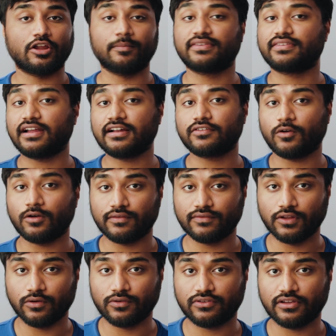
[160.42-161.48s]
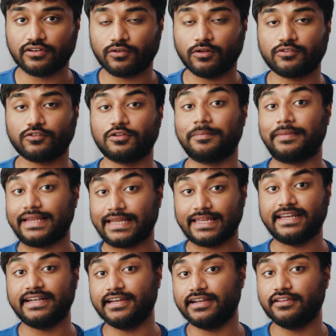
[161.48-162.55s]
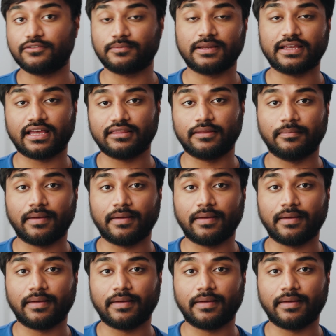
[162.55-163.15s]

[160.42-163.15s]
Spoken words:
Now besides all of those, there's also the main LED display at the